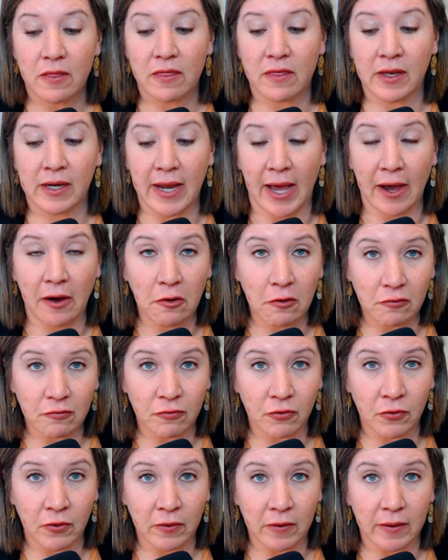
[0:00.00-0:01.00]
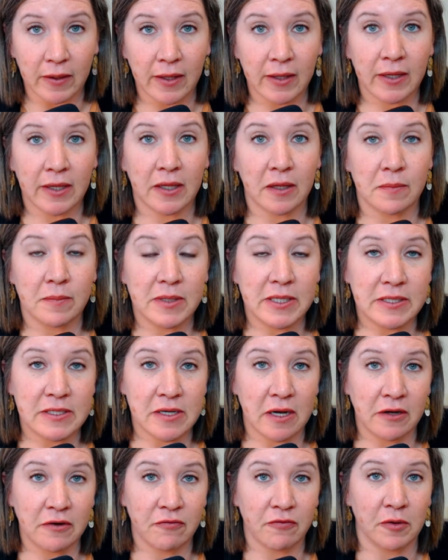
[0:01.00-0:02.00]
than helpful, and it can be
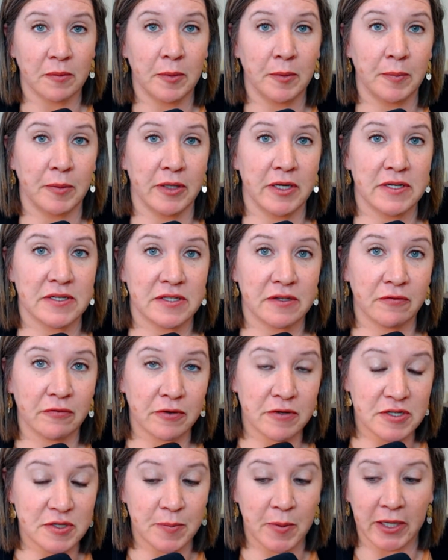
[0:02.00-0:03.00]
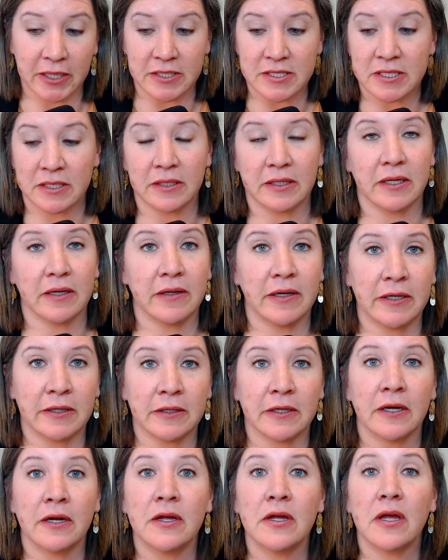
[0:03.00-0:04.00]
done from a place of respect and care.
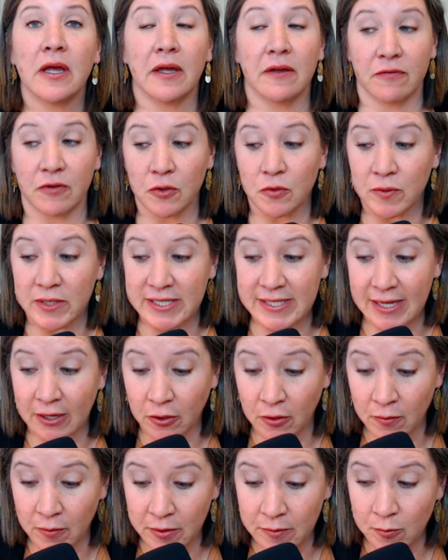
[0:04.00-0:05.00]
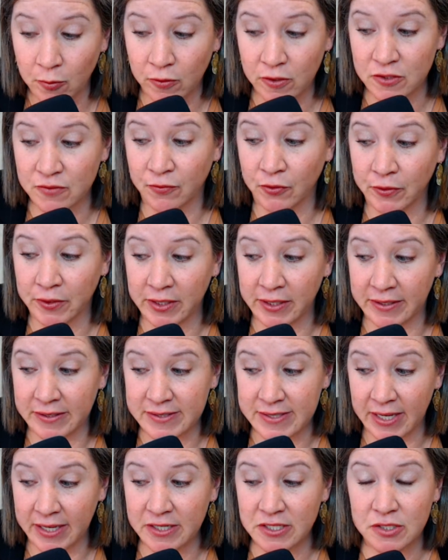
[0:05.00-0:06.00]
If you are remorseful and
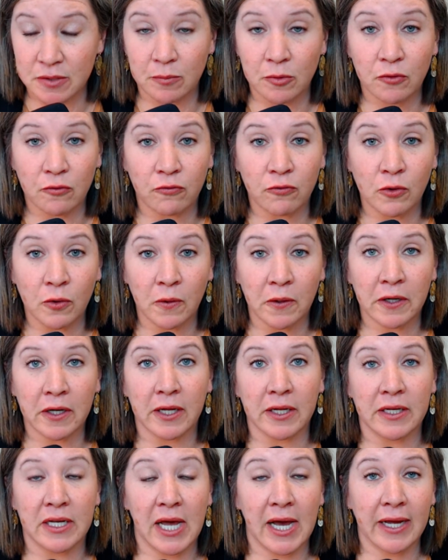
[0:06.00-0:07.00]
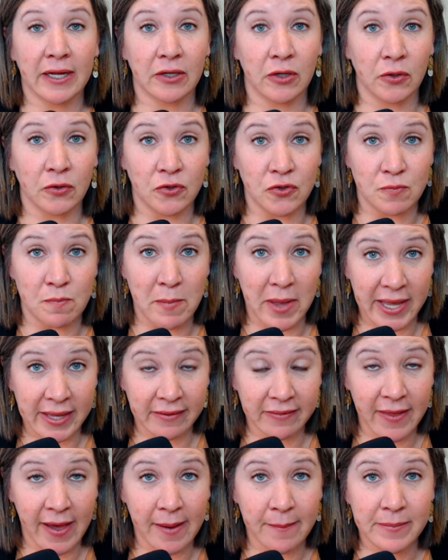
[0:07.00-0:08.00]
intend to move forward and not
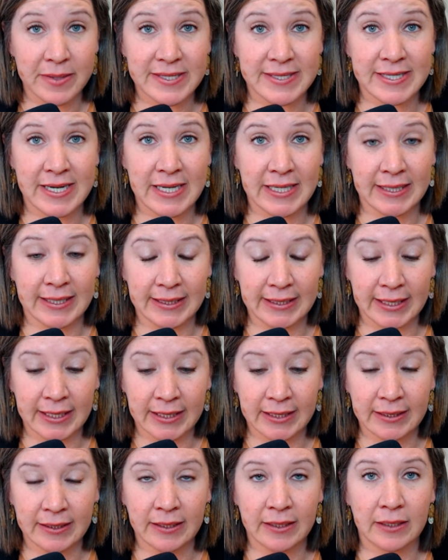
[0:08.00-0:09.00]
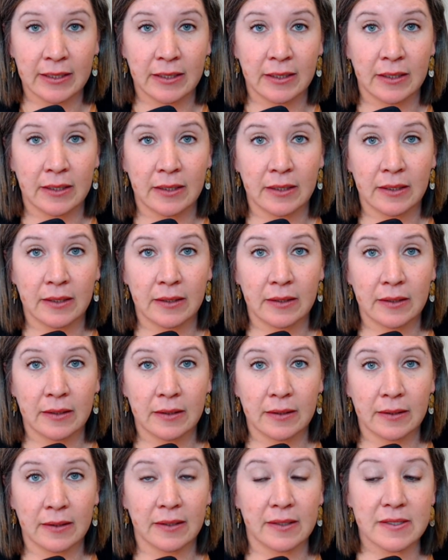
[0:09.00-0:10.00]
make that mistake again,
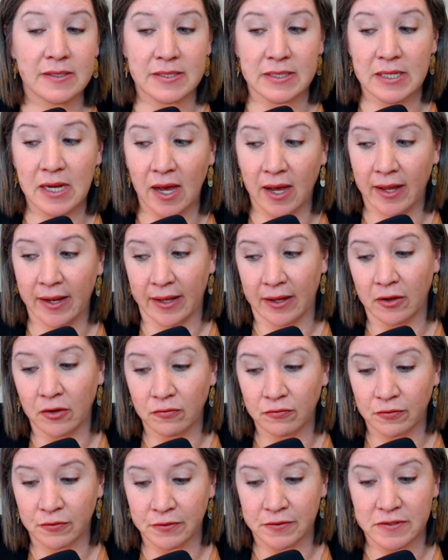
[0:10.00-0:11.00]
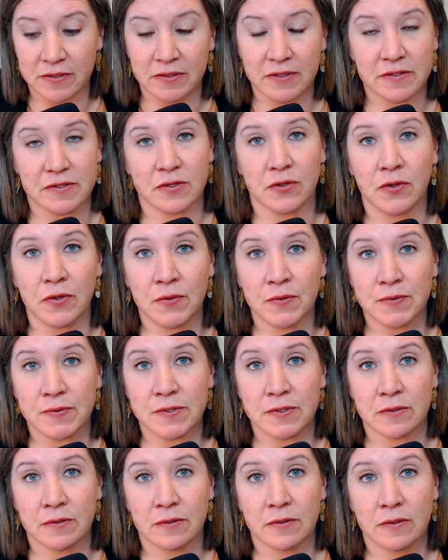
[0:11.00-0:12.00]
it is not helpful to disclose.